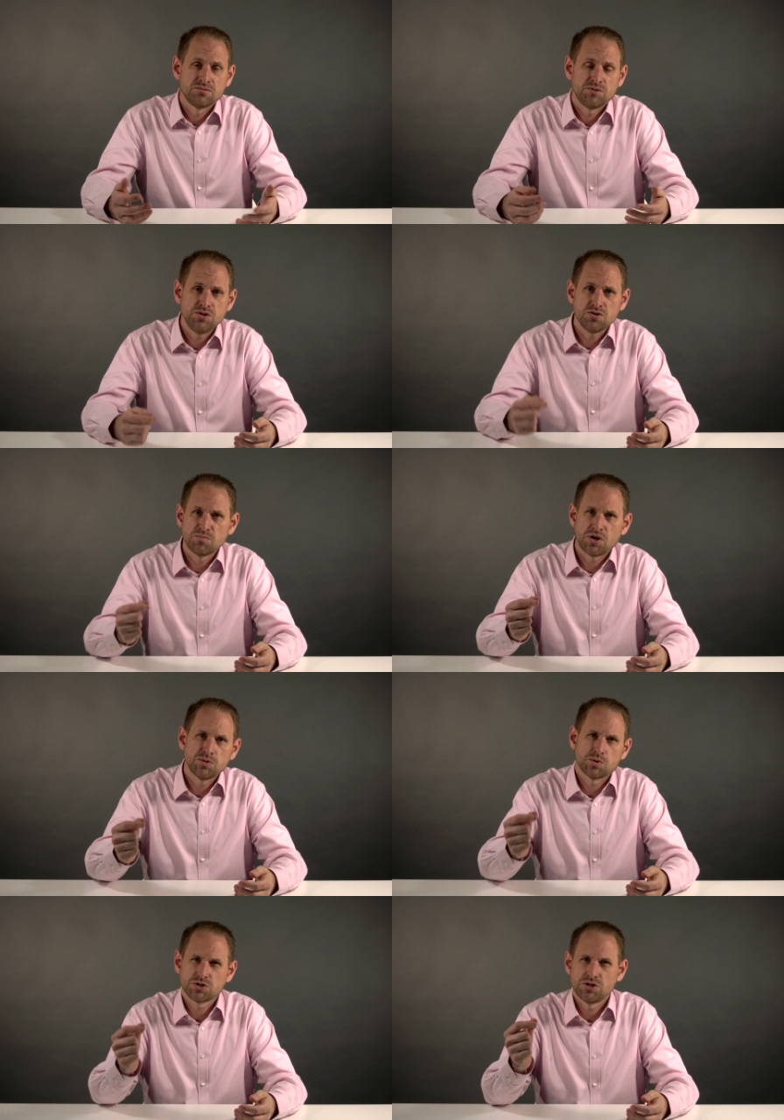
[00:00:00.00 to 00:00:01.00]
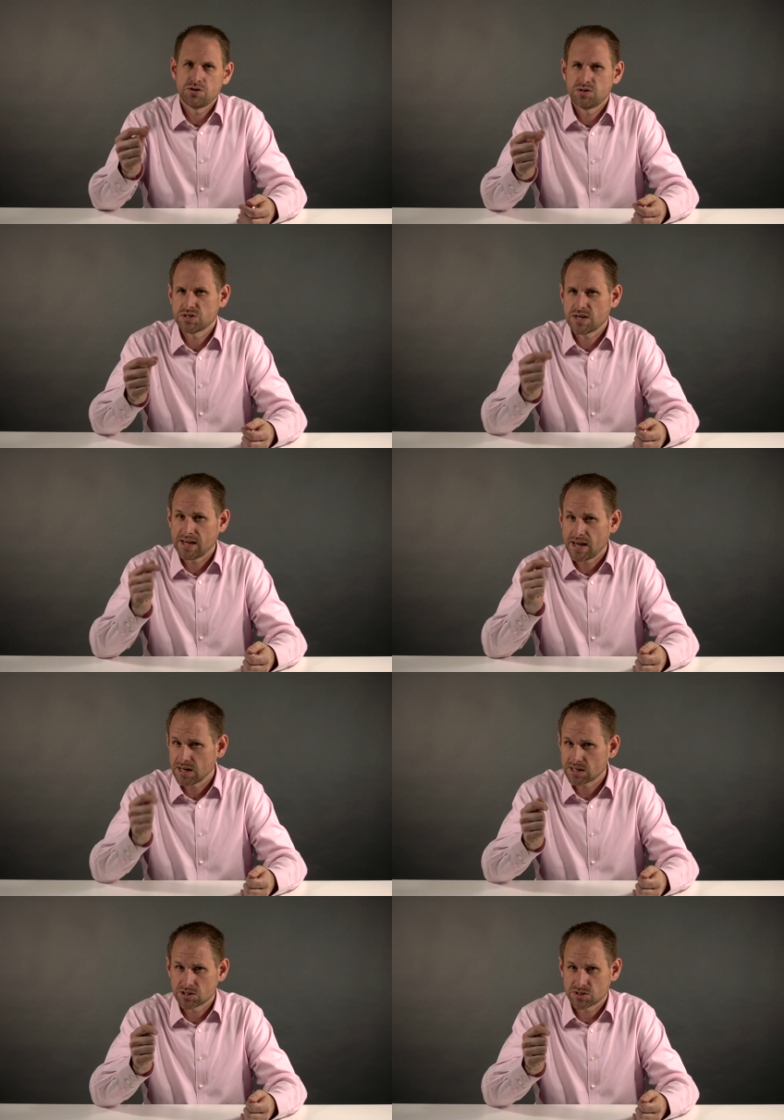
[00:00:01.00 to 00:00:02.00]
Well, you can buy what's known as a
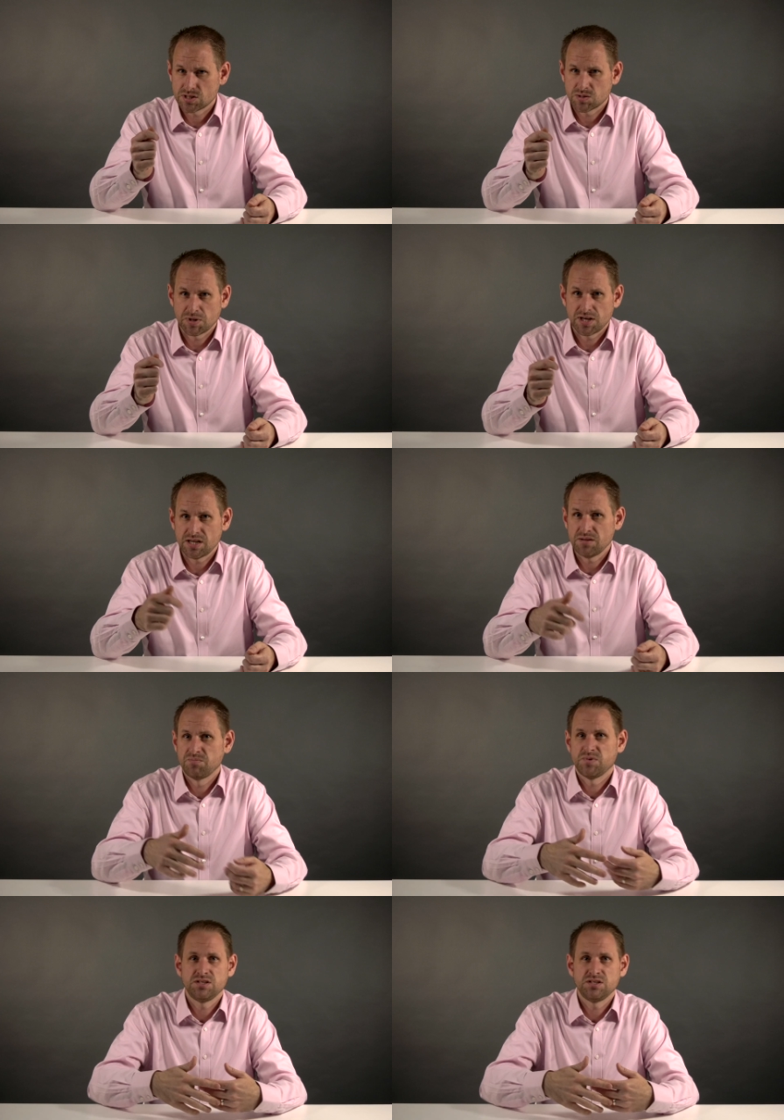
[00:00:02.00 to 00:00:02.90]
headless display,